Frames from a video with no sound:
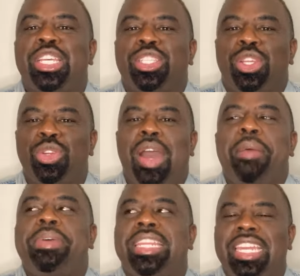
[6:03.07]
So do
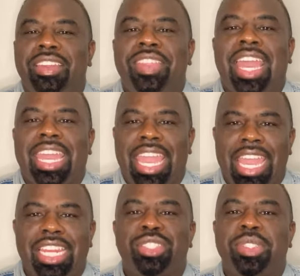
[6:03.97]
I believe that
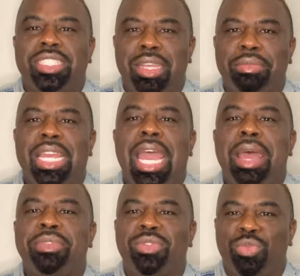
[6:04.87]
Candiace will
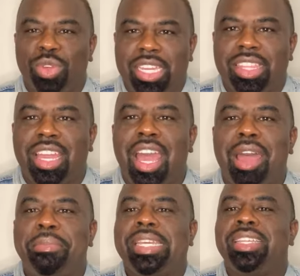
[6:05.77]
sometimes read the
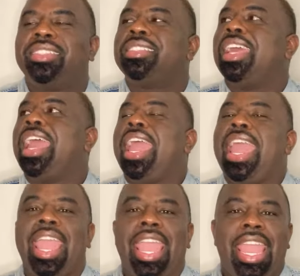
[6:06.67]
comments
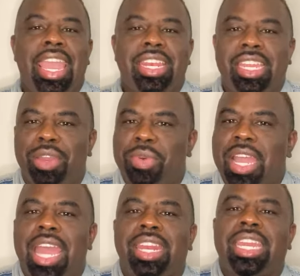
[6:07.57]
and it will
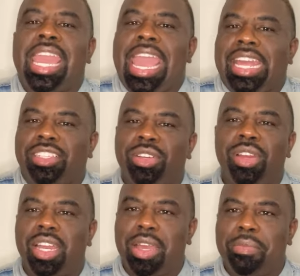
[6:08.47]
kind of gas
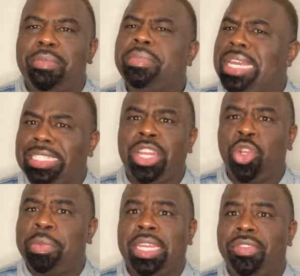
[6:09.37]
her up? Yes, I
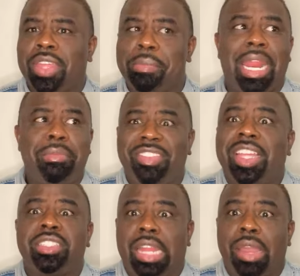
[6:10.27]
do believe that. But I mean,
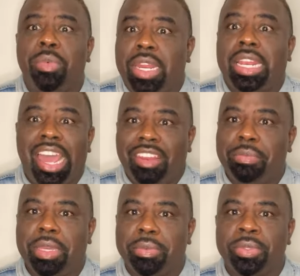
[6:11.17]
that's like with a lot of
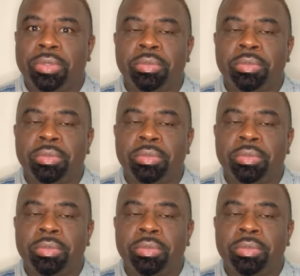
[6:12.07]
people.